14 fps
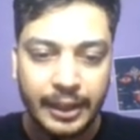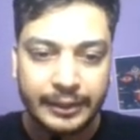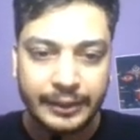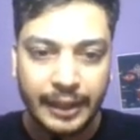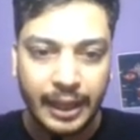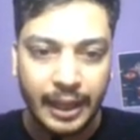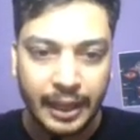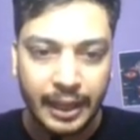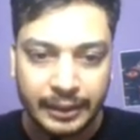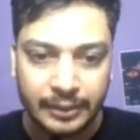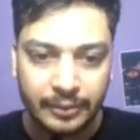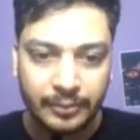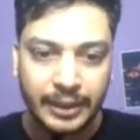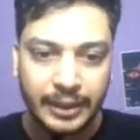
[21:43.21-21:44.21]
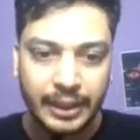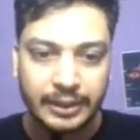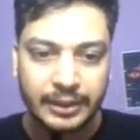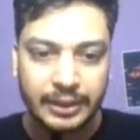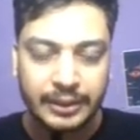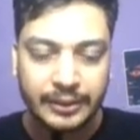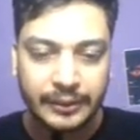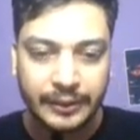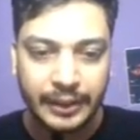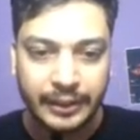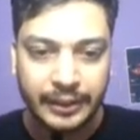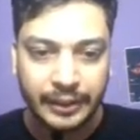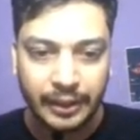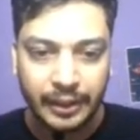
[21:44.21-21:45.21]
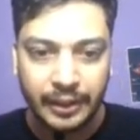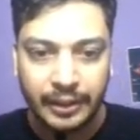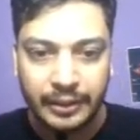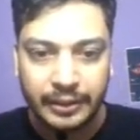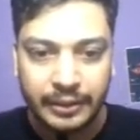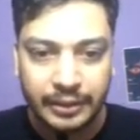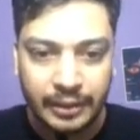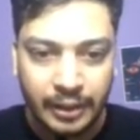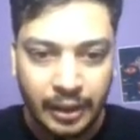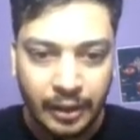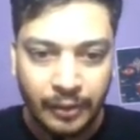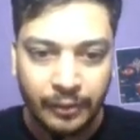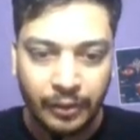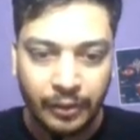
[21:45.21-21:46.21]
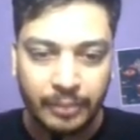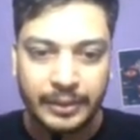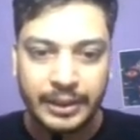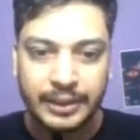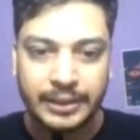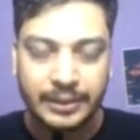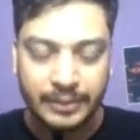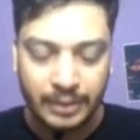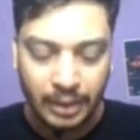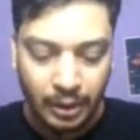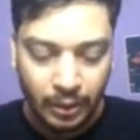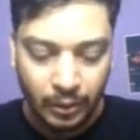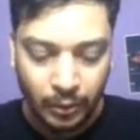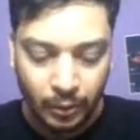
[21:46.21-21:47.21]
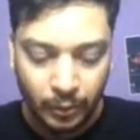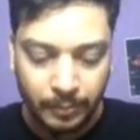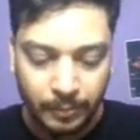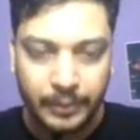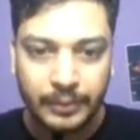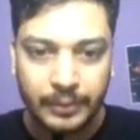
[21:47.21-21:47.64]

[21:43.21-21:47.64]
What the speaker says: then we can just return from this loop,